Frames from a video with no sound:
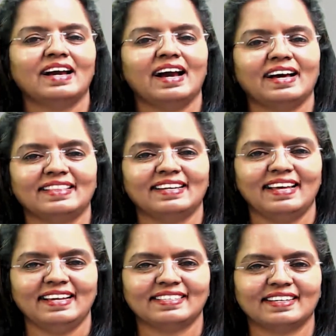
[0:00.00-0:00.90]
the
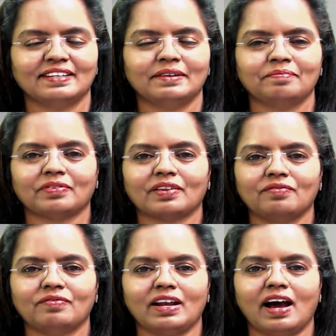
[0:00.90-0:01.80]
later
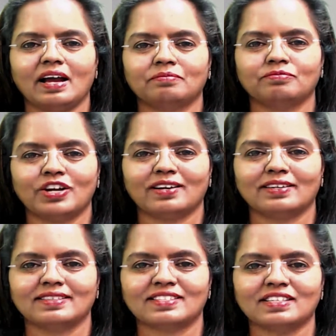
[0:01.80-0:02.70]
when I am sharing the
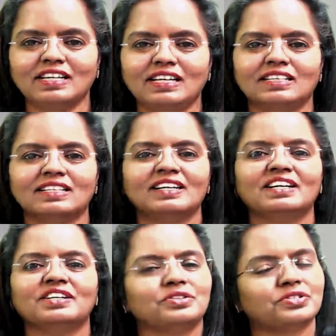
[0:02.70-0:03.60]
screen to
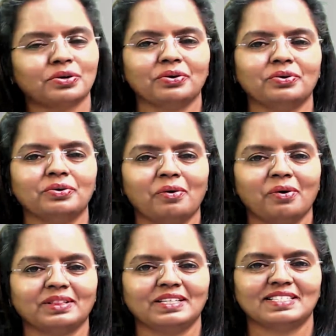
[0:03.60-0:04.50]
show you all
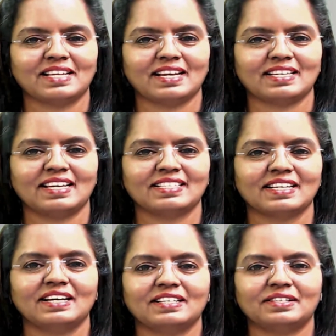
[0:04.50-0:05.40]
these settings
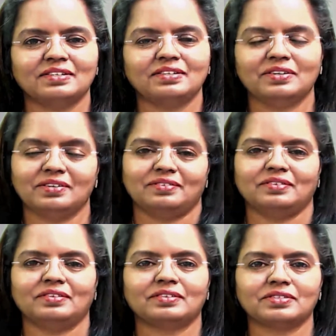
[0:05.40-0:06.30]
to
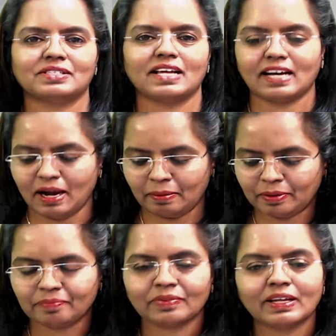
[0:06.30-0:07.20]
set up.
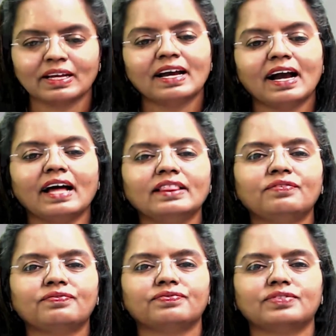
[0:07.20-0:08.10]
And the
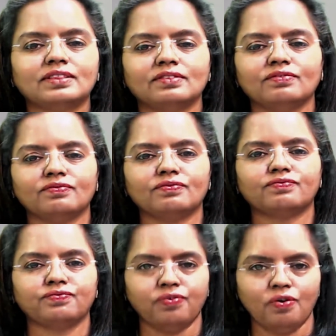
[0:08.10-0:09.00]

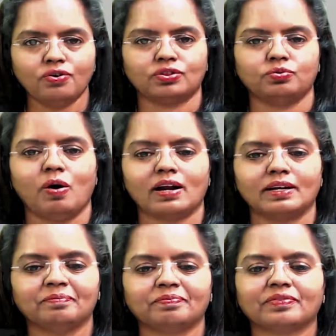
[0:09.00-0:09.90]
fourth one
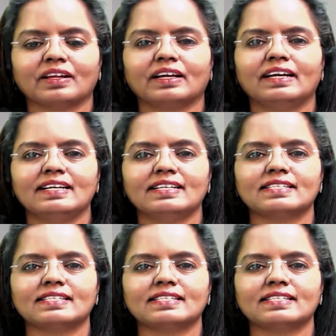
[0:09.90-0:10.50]
is